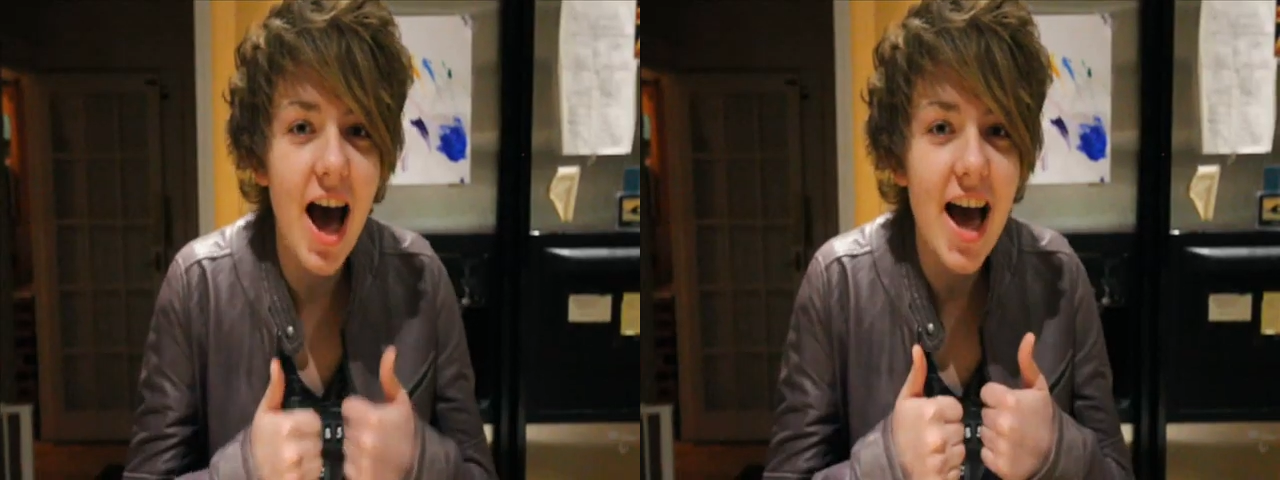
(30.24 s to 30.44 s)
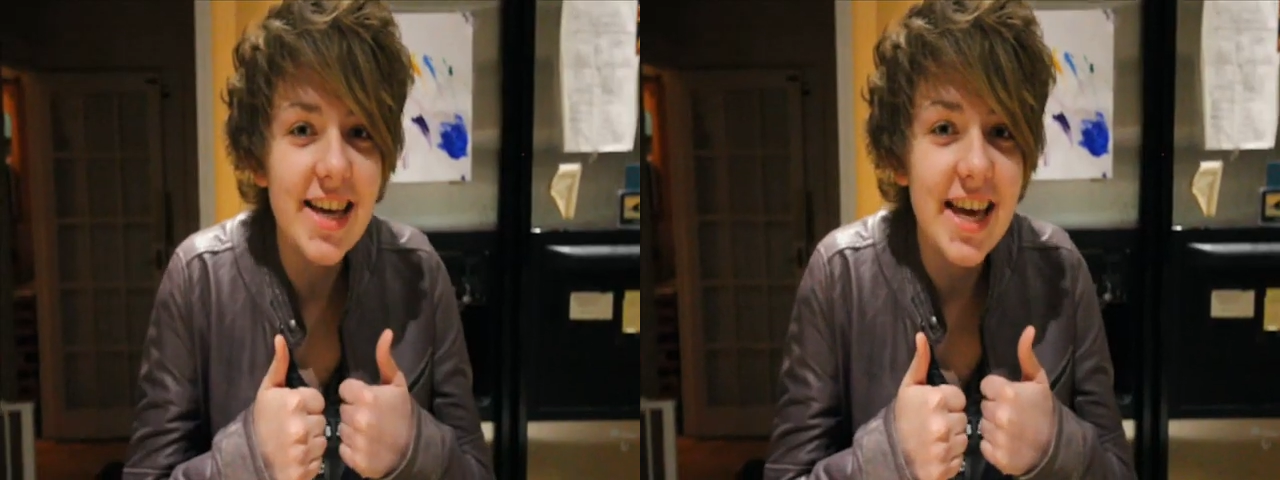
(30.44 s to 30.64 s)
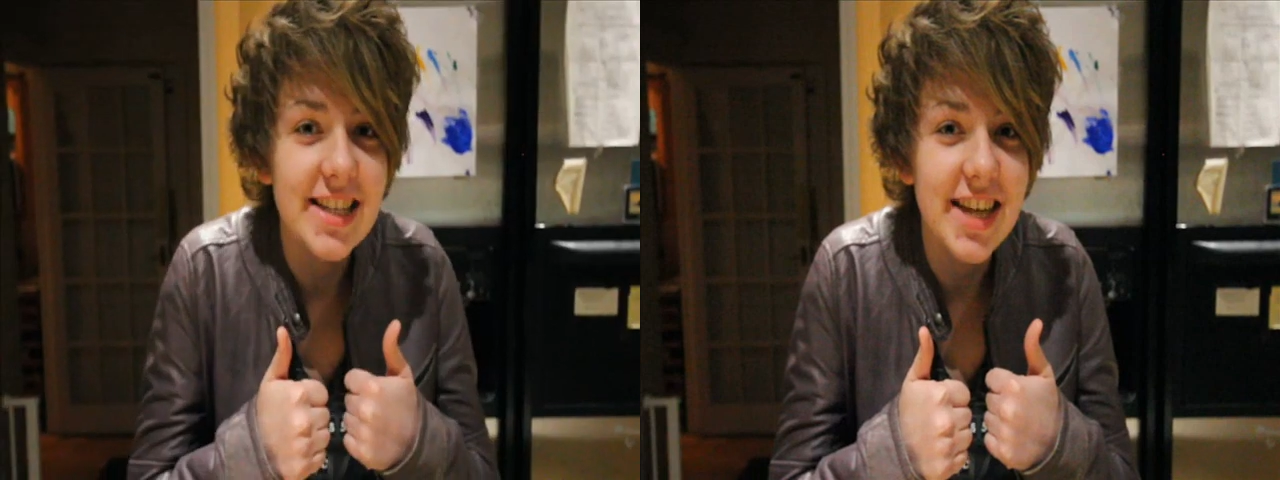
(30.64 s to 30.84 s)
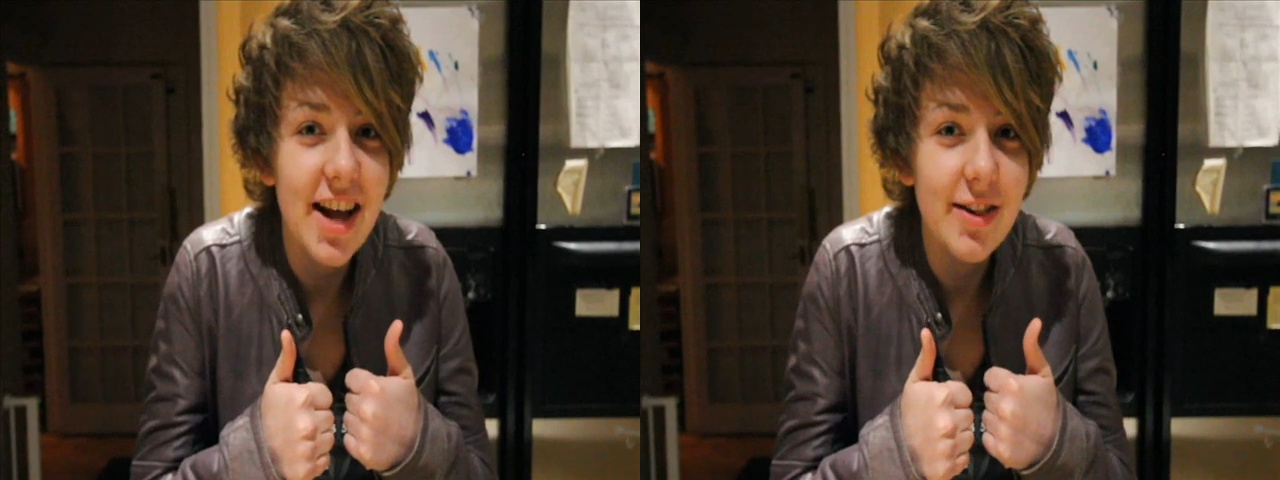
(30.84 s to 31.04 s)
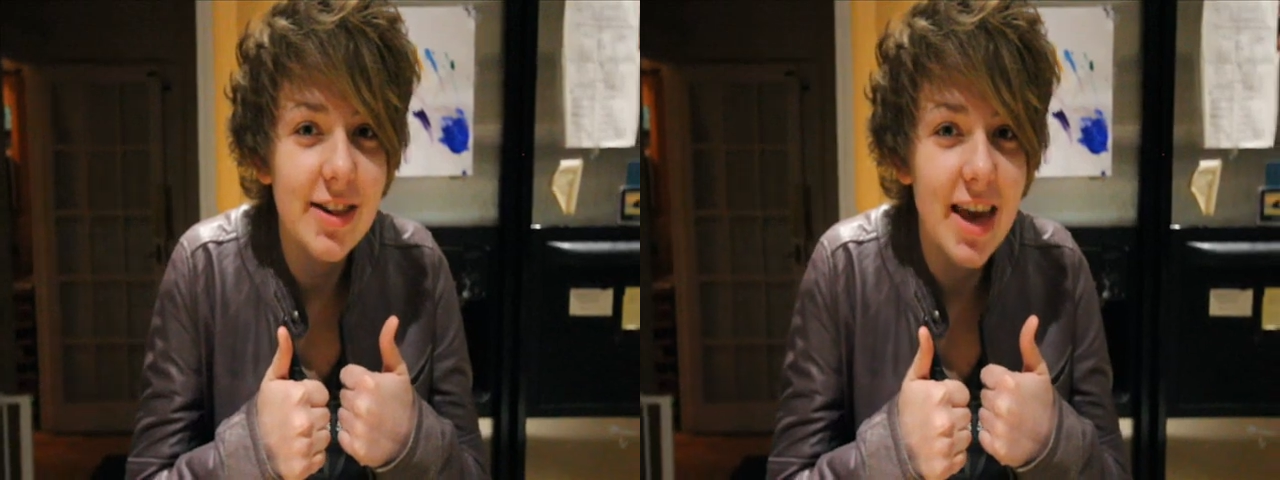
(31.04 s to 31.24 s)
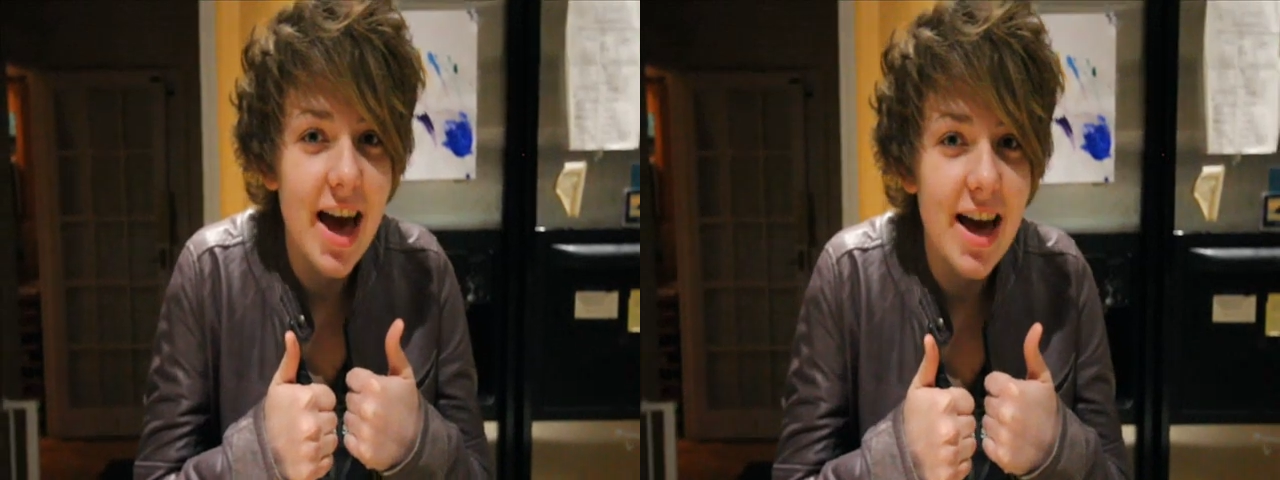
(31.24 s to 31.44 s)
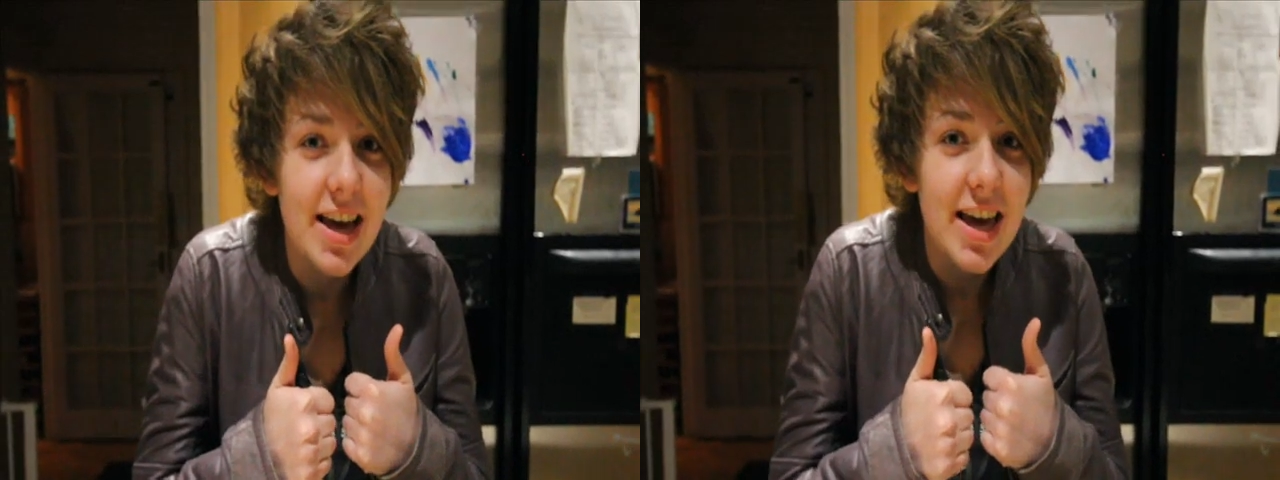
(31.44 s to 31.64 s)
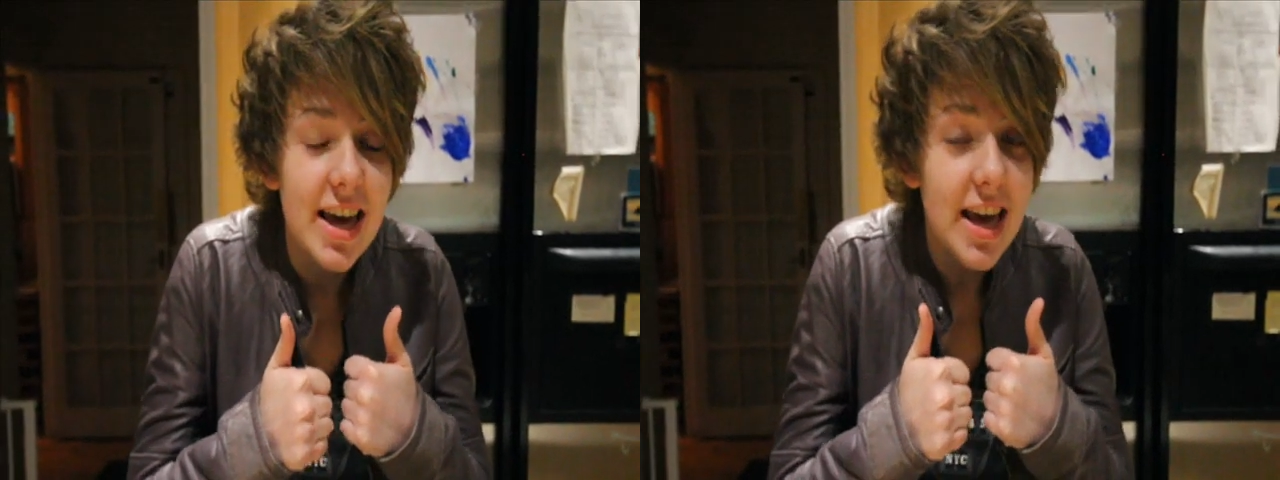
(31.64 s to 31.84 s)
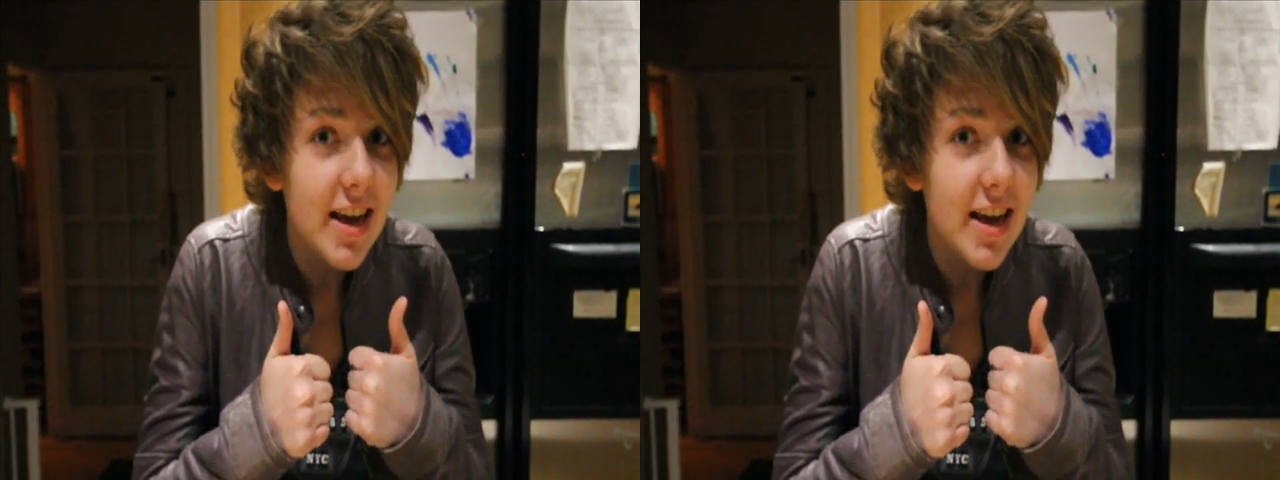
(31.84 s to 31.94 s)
I get healthcare